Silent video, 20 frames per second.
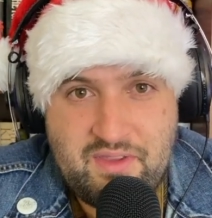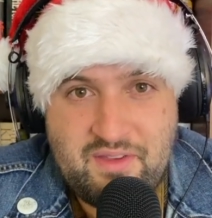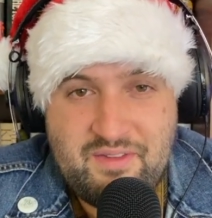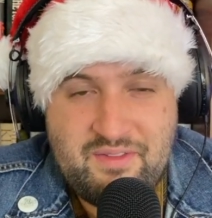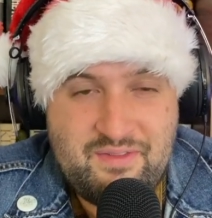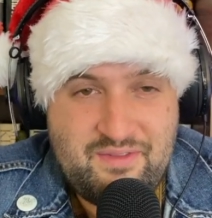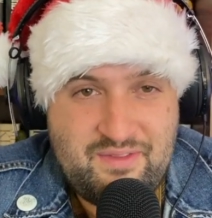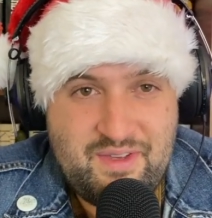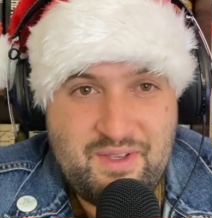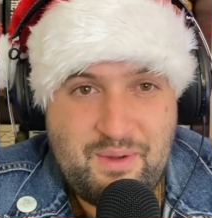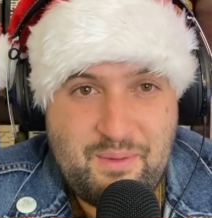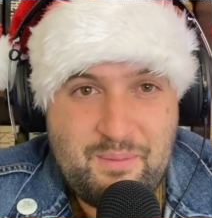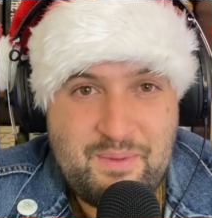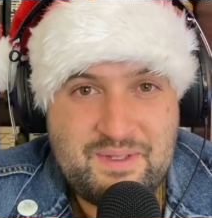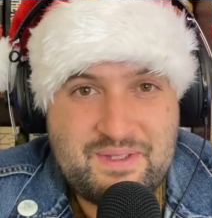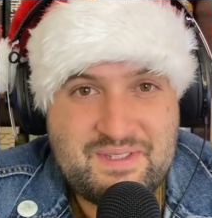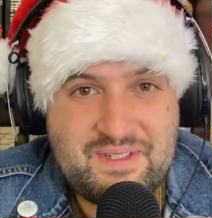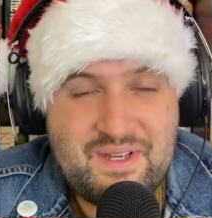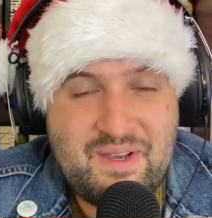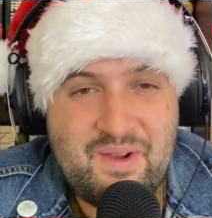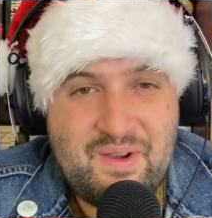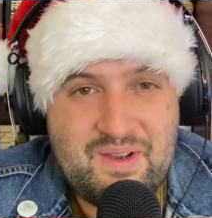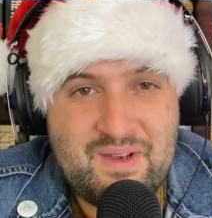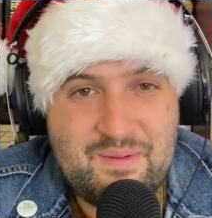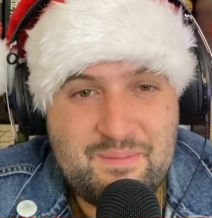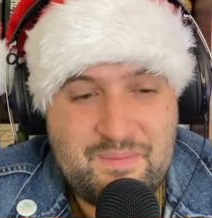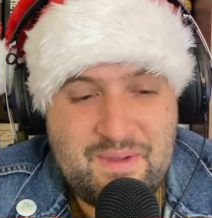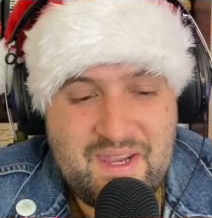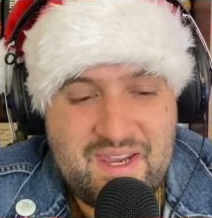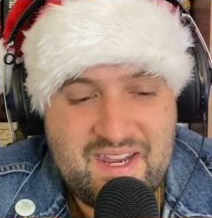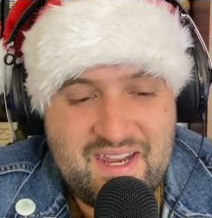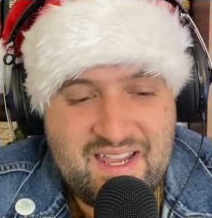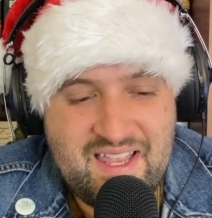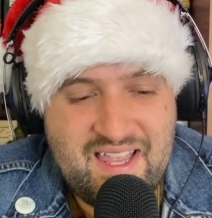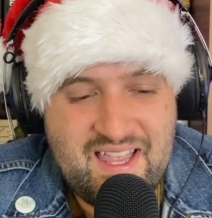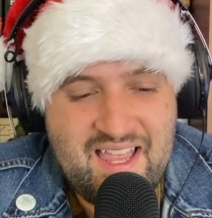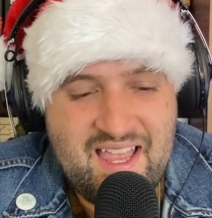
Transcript: the film was going to be.